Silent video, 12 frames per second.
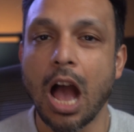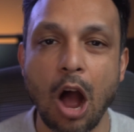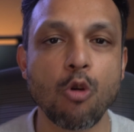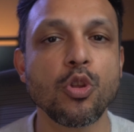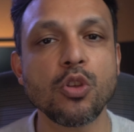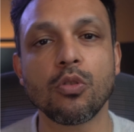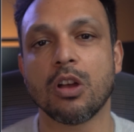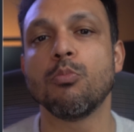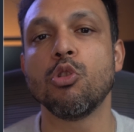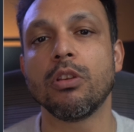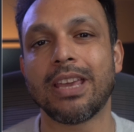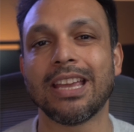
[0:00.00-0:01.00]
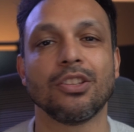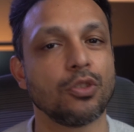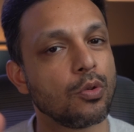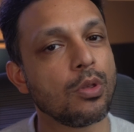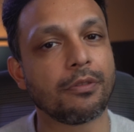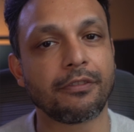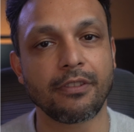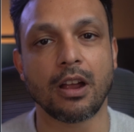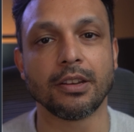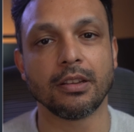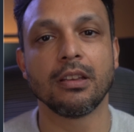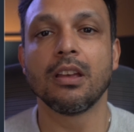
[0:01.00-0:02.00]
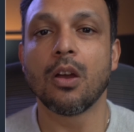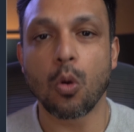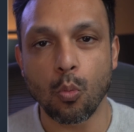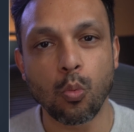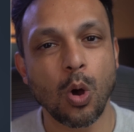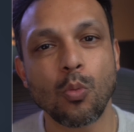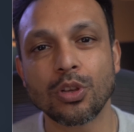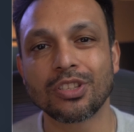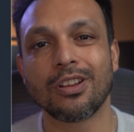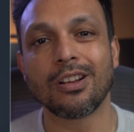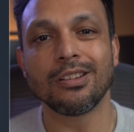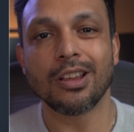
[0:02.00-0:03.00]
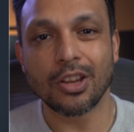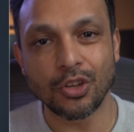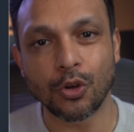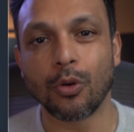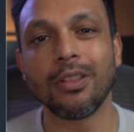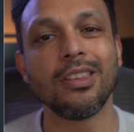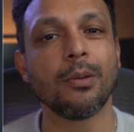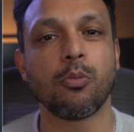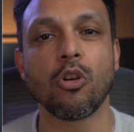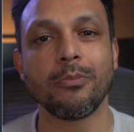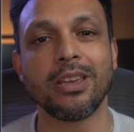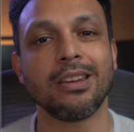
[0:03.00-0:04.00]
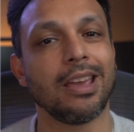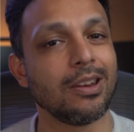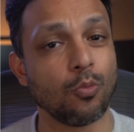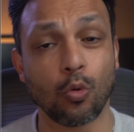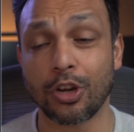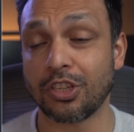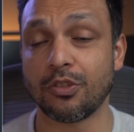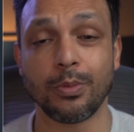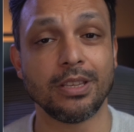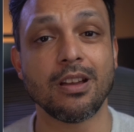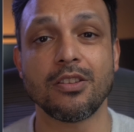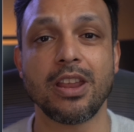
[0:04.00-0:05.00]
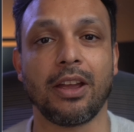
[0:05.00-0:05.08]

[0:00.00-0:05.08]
how do you communicate to the front what was done during the appointment and what is to be done